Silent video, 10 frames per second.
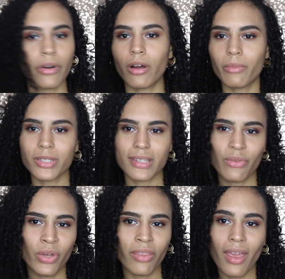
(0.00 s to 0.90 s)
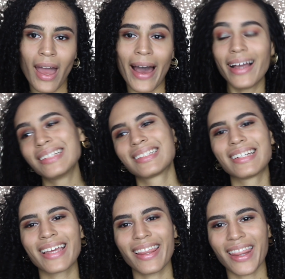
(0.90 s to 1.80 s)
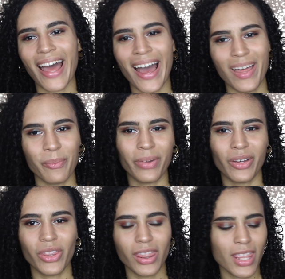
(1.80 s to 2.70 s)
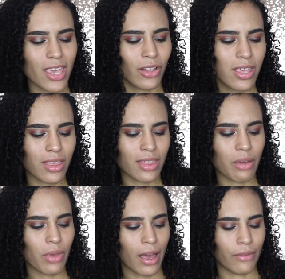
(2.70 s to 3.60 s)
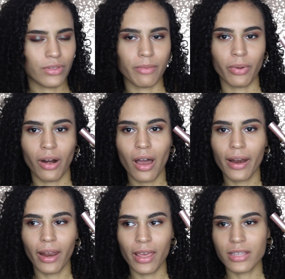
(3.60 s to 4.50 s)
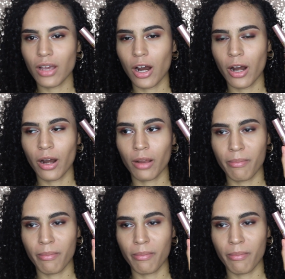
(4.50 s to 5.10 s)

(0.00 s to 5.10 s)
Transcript: We're almost done with the eyes, look at that, but the only thing that we have to put on is our